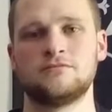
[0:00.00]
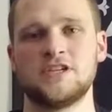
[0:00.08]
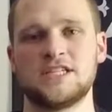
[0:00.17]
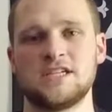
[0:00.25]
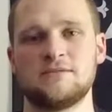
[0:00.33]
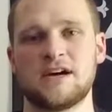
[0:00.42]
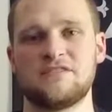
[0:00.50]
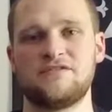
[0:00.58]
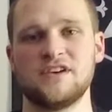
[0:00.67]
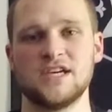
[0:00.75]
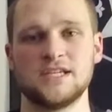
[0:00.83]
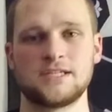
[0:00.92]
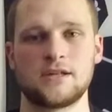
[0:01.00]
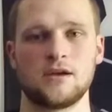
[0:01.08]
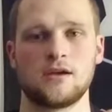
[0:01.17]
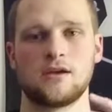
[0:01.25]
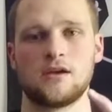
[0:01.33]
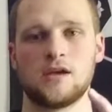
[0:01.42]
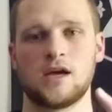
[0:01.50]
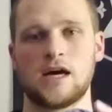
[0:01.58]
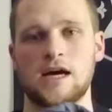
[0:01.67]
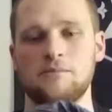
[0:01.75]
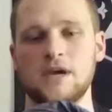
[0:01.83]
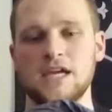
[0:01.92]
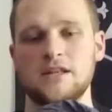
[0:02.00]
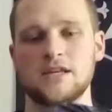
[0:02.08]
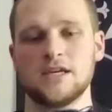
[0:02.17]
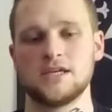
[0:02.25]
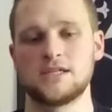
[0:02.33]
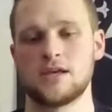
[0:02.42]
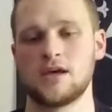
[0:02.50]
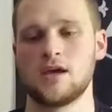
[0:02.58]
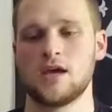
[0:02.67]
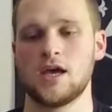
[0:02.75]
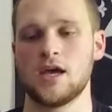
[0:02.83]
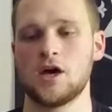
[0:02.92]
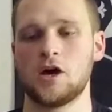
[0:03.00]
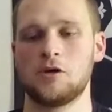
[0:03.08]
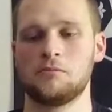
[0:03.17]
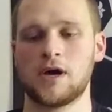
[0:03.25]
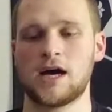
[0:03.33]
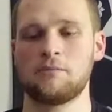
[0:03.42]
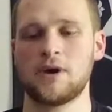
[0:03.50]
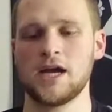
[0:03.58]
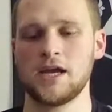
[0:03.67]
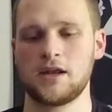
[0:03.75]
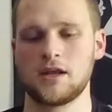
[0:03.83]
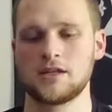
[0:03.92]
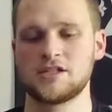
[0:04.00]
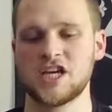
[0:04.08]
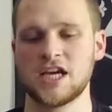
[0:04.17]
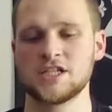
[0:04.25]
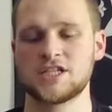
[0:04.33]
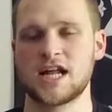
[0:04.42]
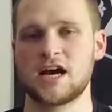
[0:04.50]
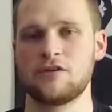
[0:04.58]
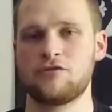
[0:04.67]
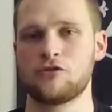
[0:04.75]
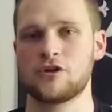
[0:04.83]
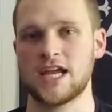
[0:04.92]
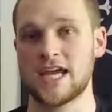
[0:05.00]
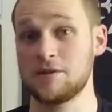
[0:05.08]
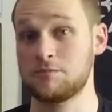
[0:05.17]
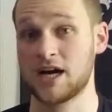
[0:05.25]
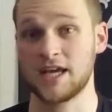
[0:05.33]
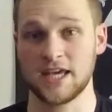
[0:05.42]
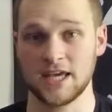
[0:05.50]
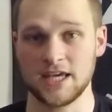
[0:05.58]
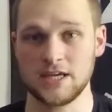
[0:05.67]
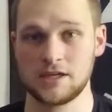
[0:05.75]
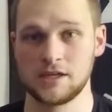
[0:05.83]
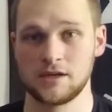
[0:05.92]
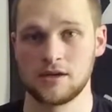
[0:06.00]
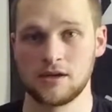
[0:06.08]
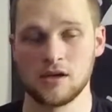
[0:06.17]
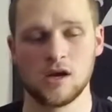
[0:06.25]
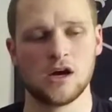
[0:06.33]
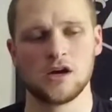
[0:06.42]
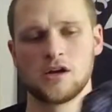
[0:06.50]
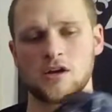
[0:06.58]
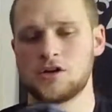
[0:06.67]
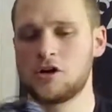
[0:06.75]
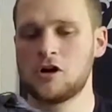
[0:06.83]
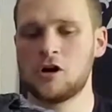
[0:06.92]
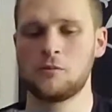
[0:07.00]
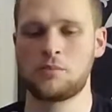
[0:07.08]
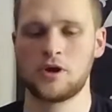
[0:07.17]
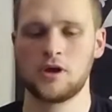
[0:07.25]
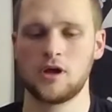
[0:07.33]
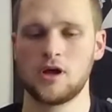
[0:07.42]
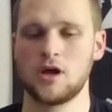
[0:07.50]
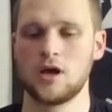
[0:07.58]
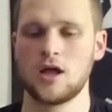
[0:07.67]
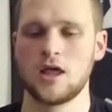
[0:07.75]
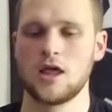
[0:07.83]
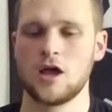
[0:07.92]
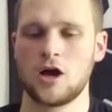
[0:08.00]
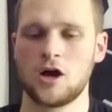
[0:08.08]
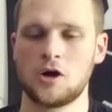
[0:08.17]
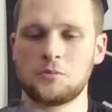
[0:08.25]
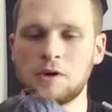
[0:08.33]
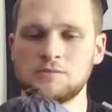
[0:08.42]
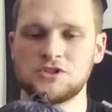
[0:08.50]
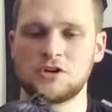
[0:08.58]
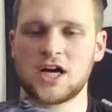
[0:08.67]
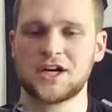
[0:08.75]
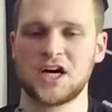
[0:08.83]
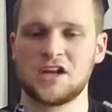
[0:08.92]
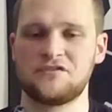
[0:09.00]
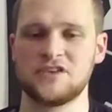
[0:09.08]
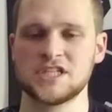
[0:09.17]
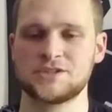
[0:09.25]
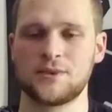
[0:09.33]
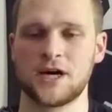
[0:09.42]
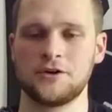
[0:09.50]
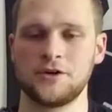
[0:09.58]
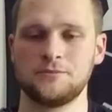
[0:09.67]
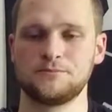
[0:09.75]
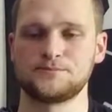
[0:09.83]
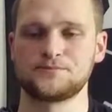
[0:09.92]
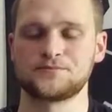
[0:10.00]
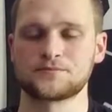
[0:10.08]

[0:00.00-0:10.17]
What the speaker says: Fits into my fist. I made this. I might change it out for an 8x8 tarp. I'm still kind of on the fence about it.